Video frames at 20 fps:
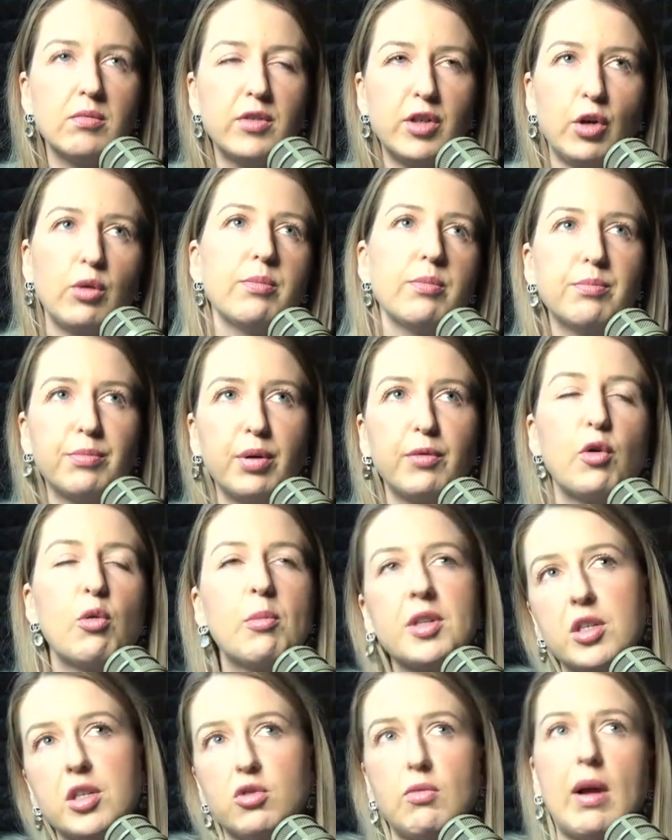you know,
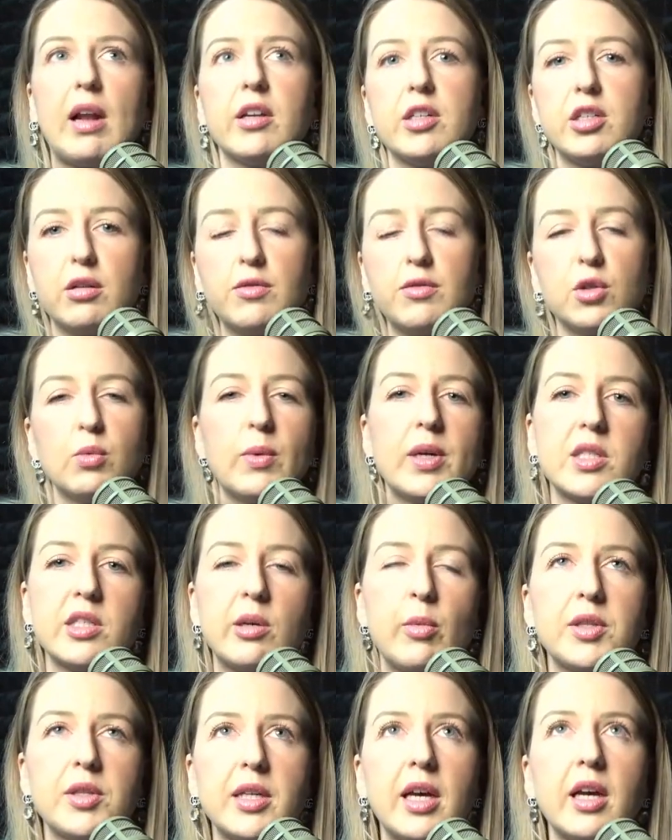performance is relative to where
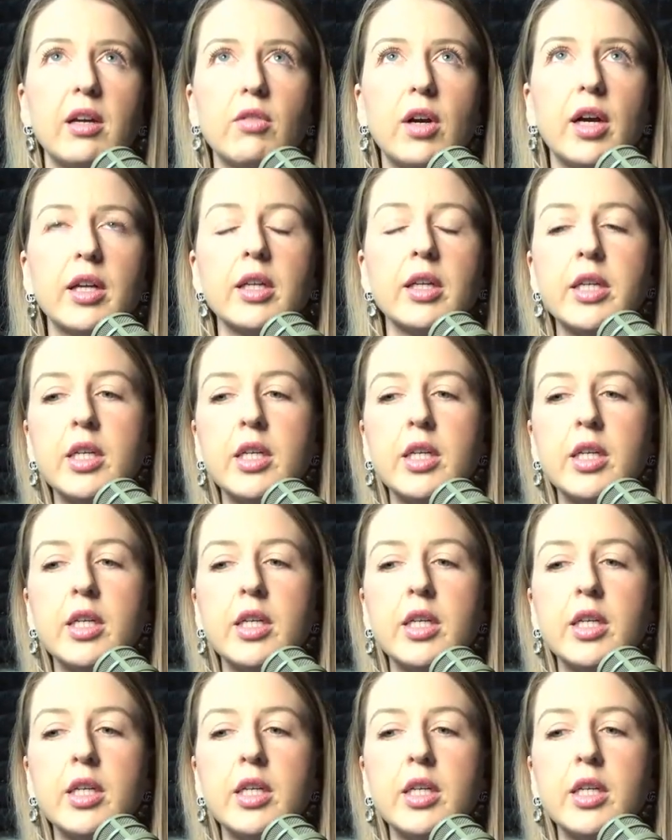someone's at, right?